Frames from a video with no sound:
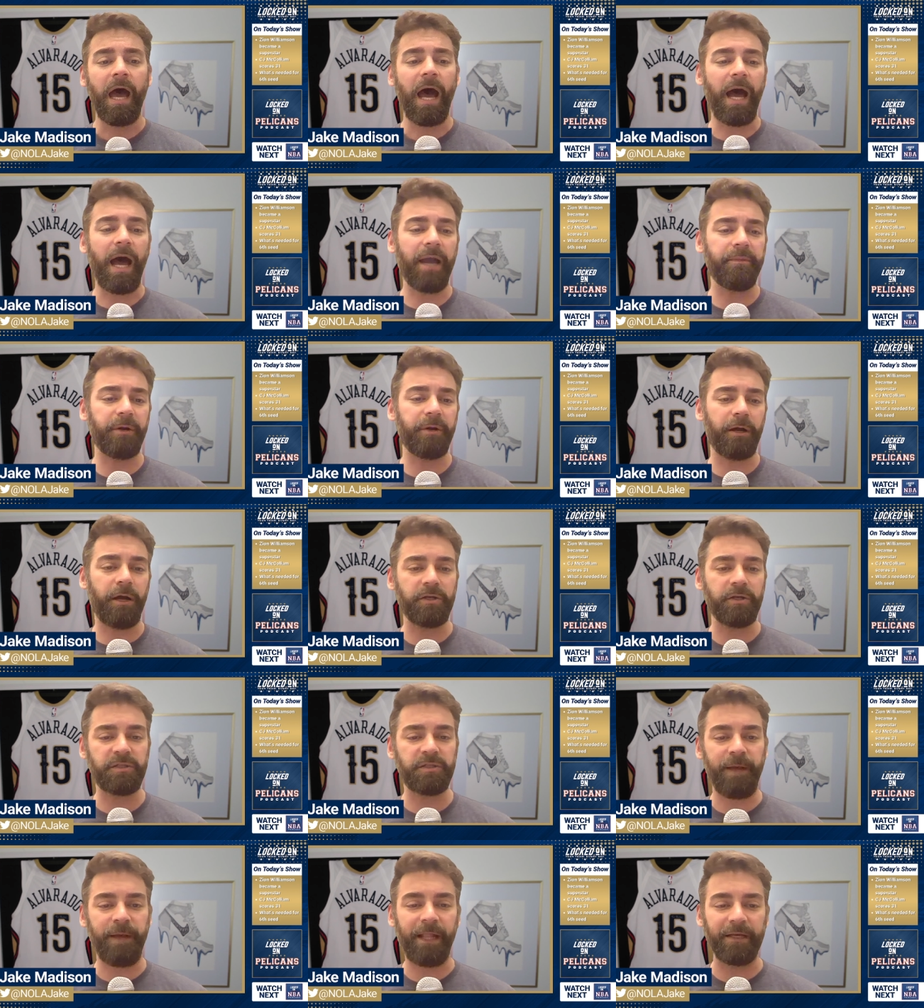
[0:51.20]
I'm your
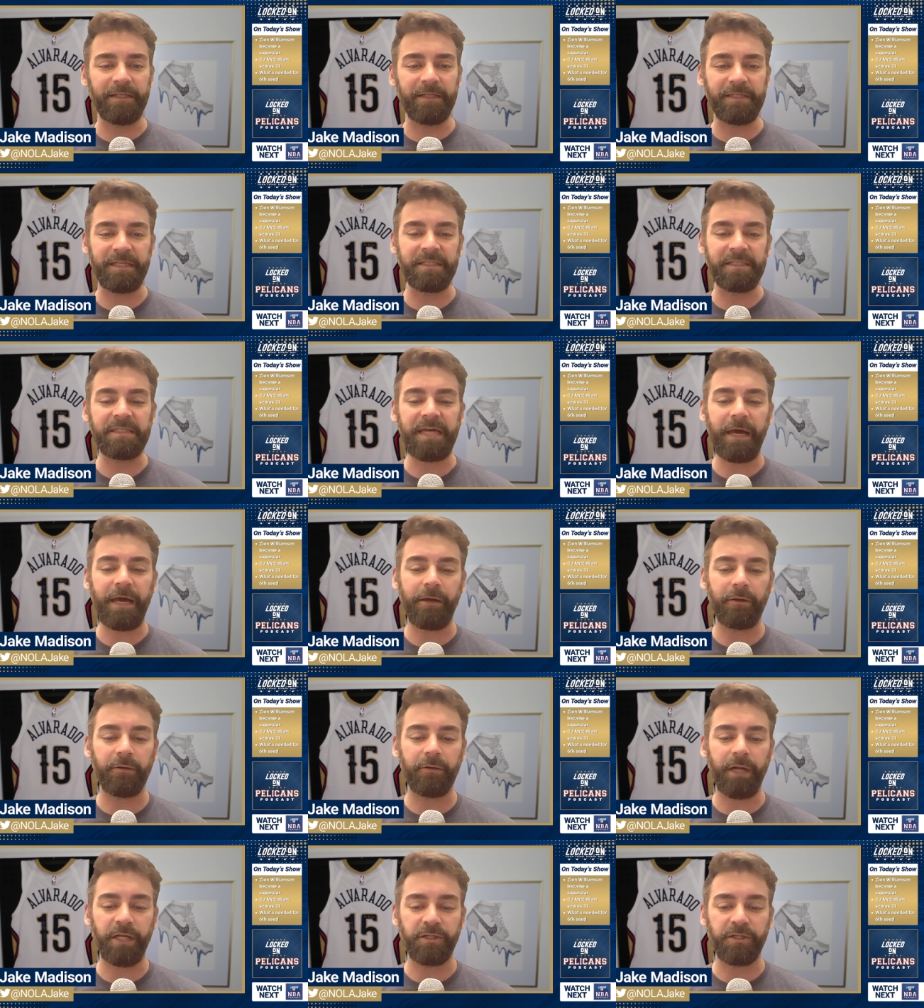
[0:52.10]
host, Pelicans Insider,
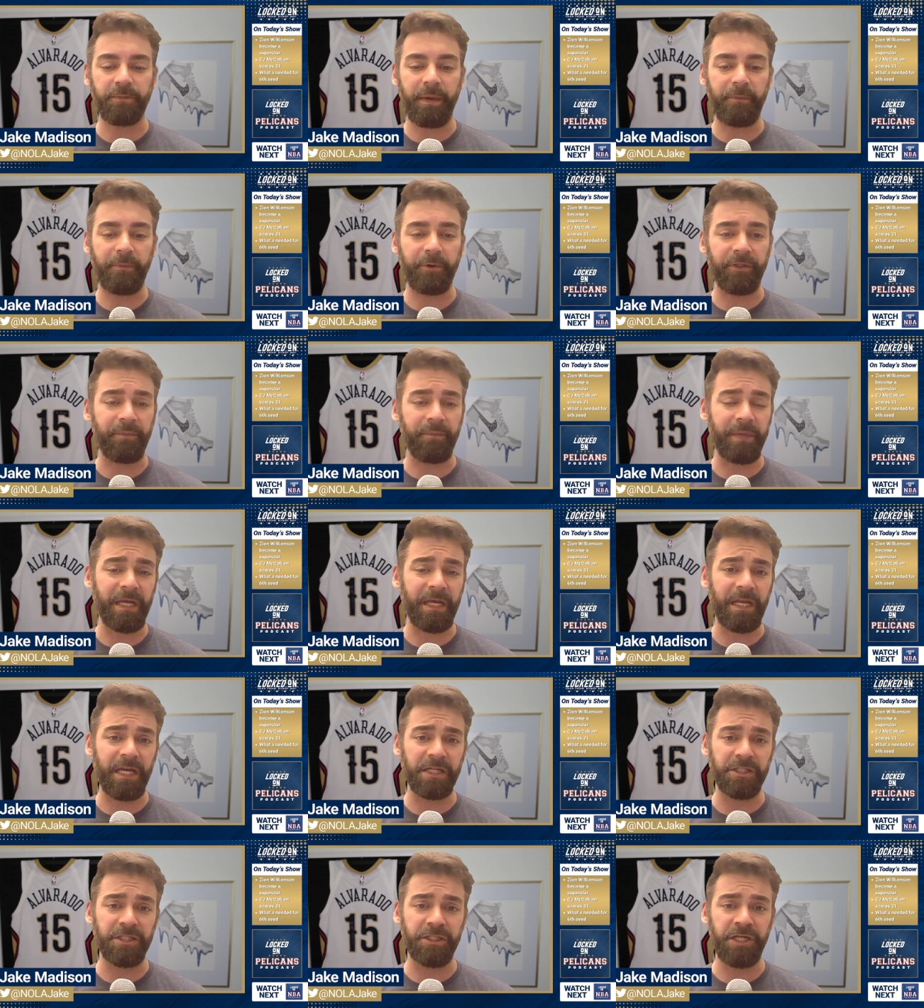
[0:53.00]
credential member of the
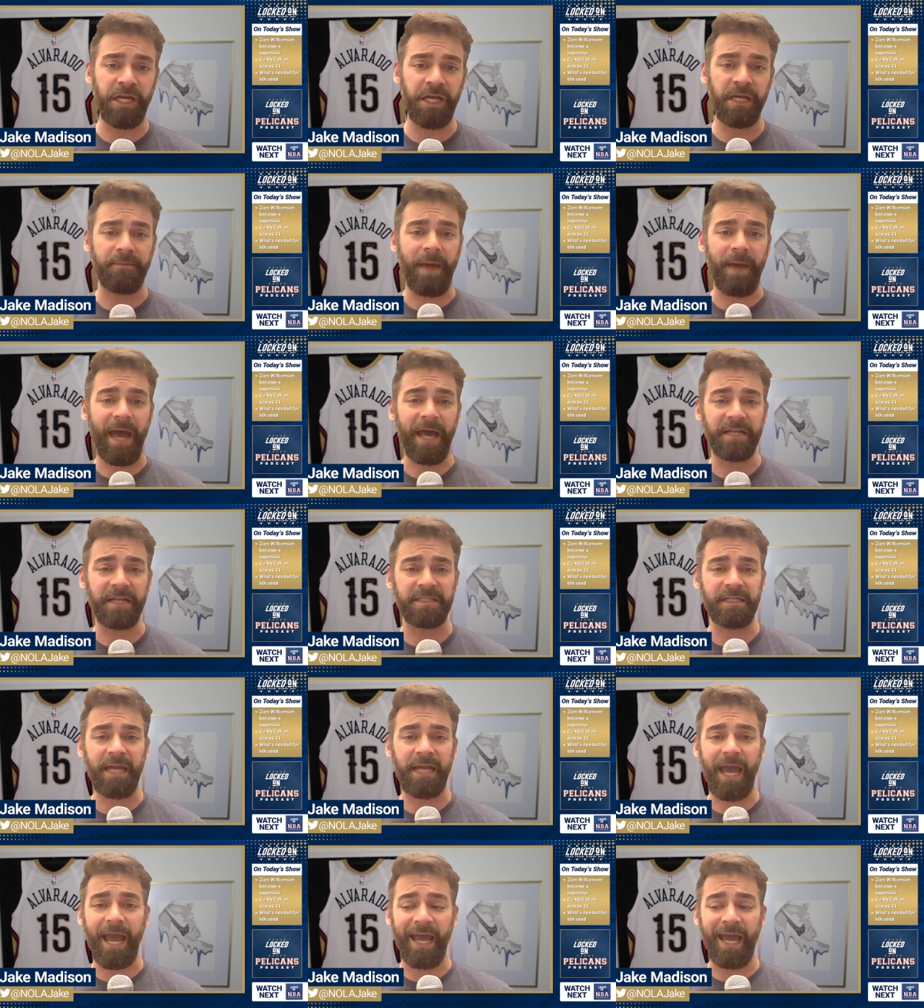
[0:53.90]
media, Jake
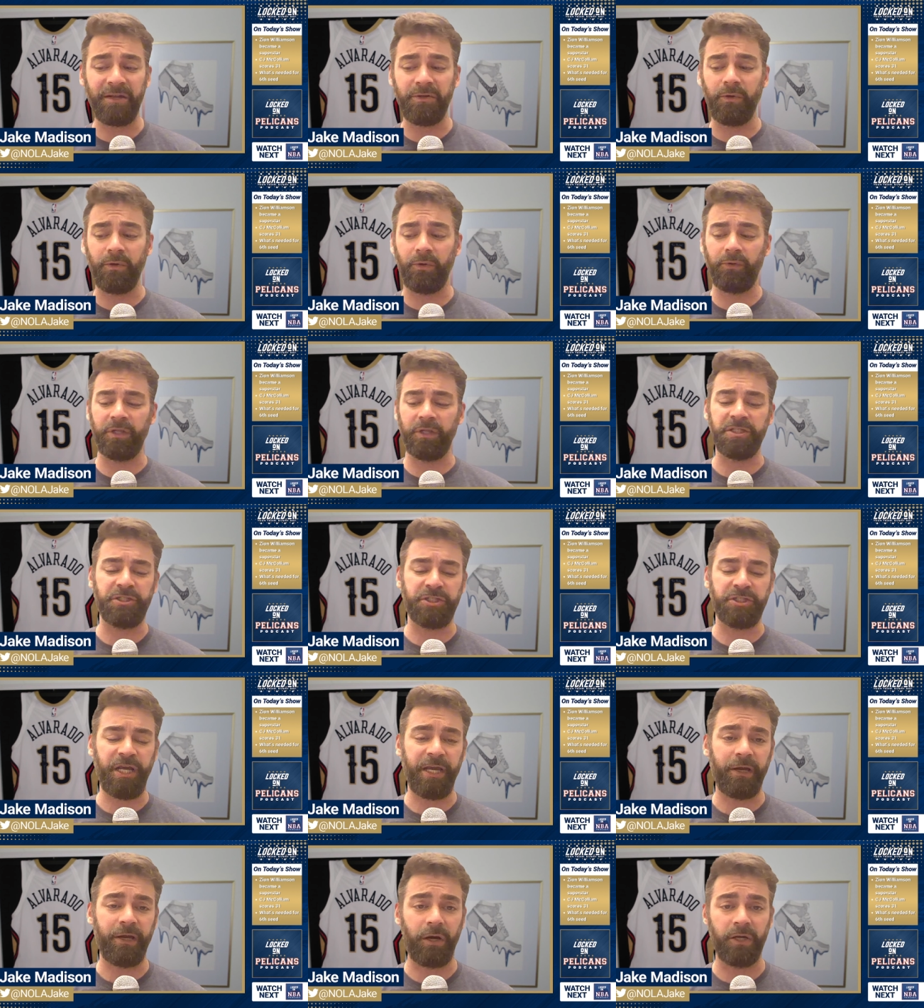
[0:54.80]
Madison, at Nola
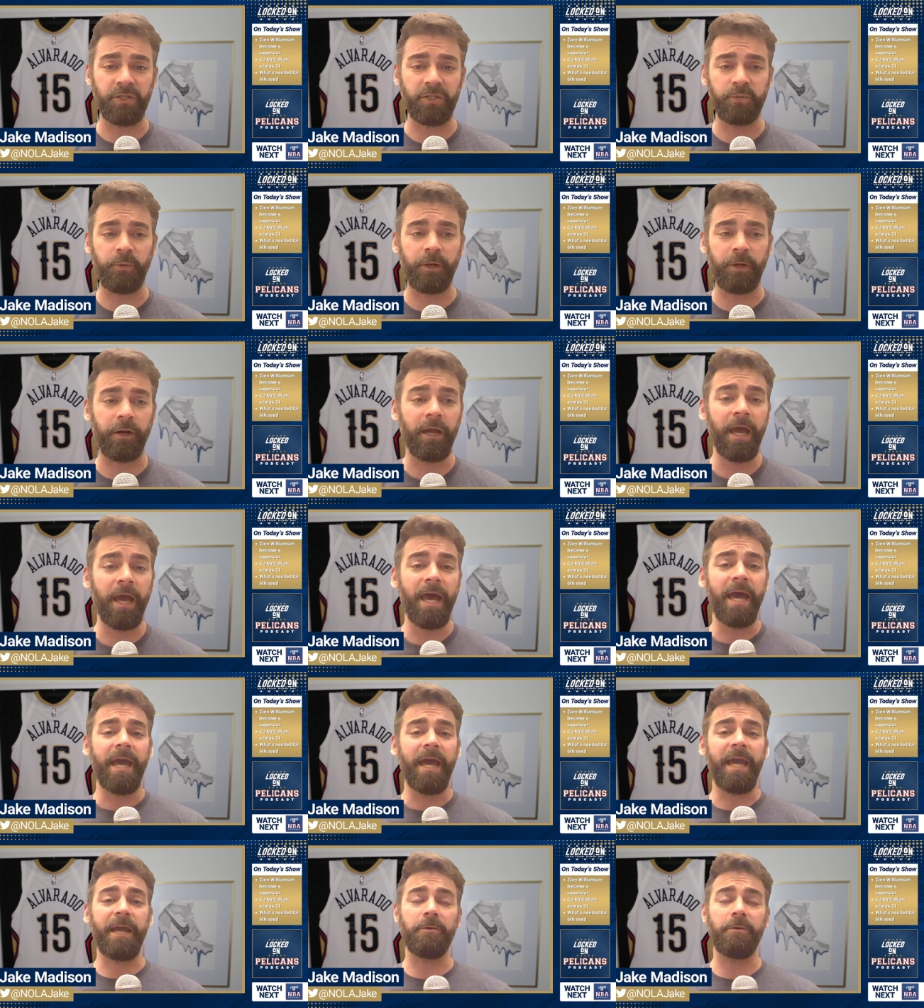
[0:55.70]
Jake on Twitter,
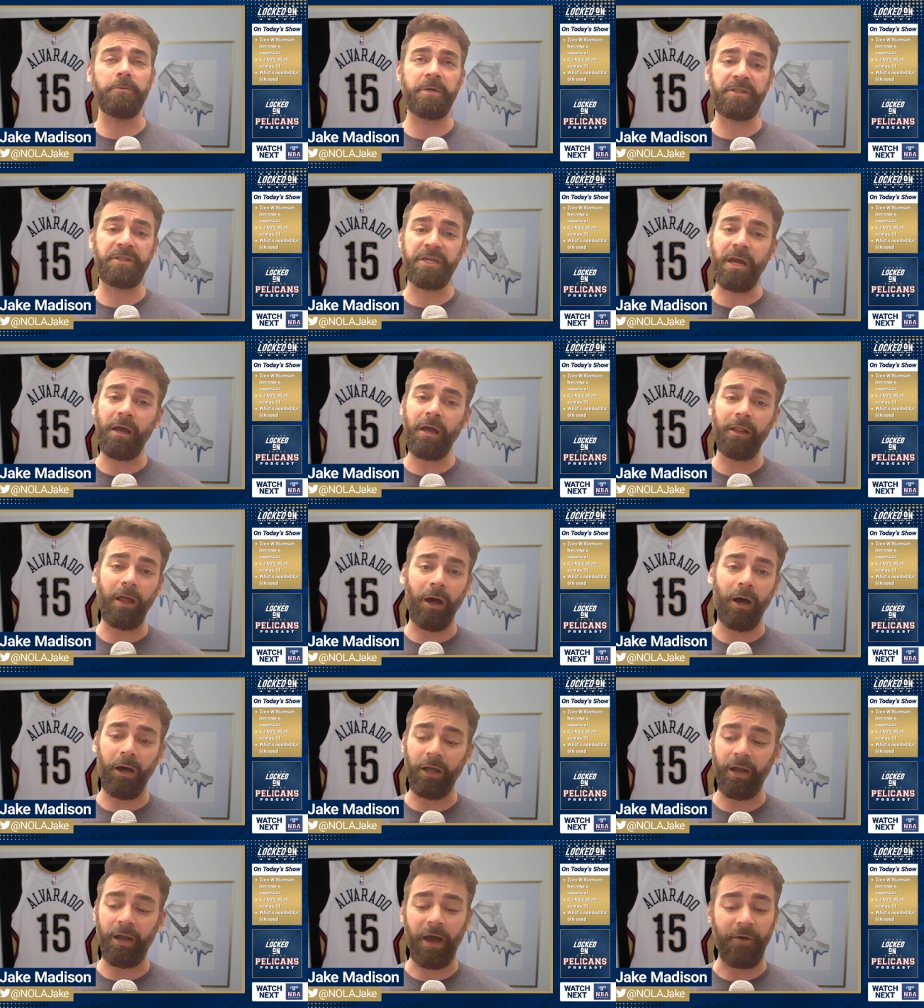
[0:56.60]
here with y'all
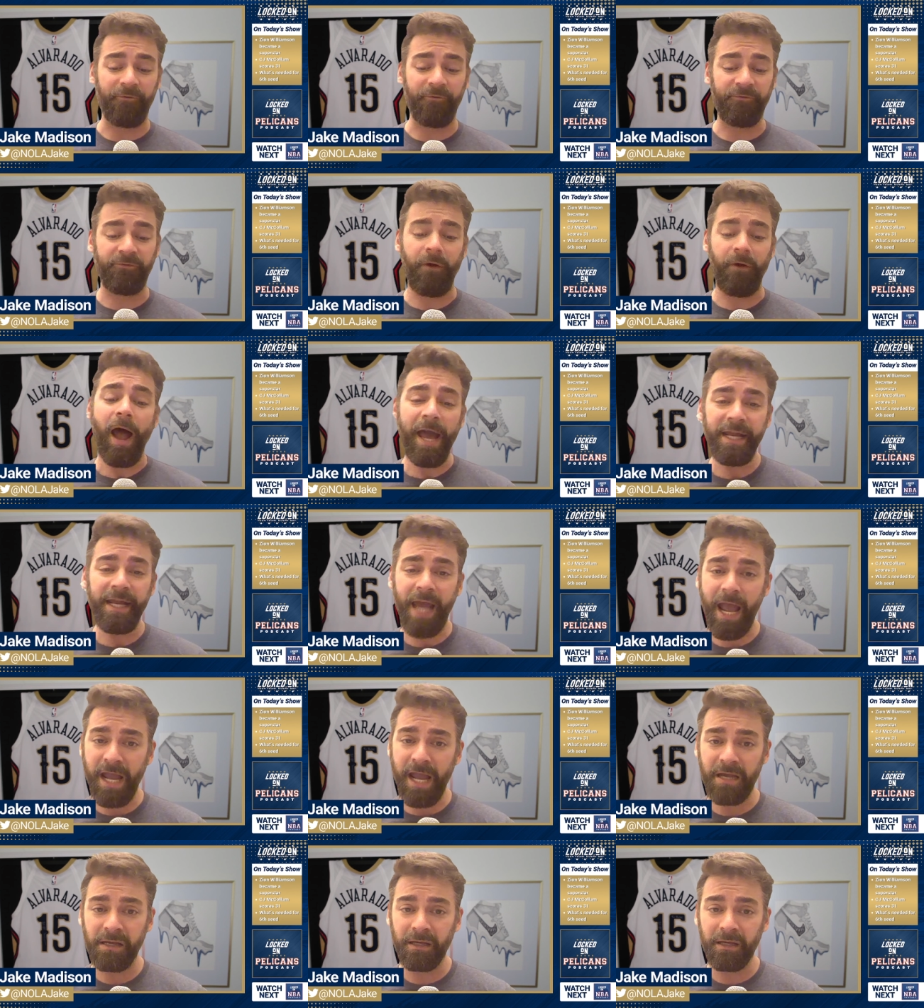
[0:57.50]
on
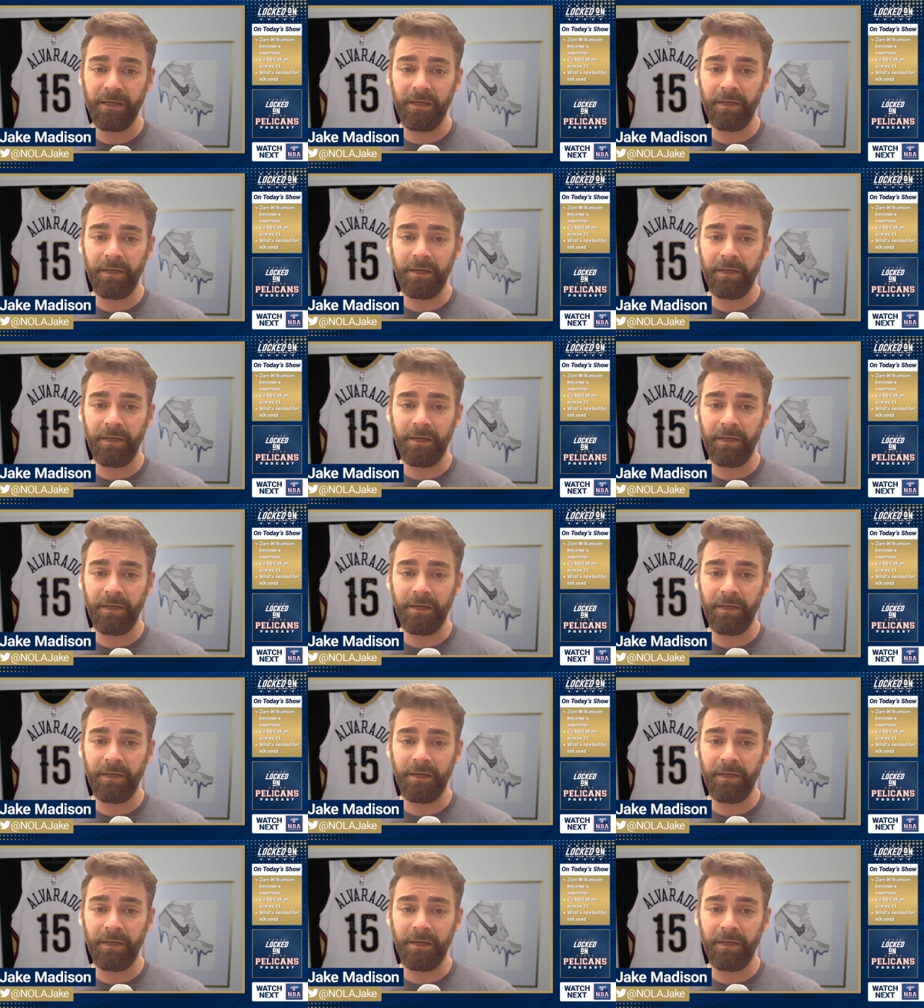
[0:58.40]
Friday.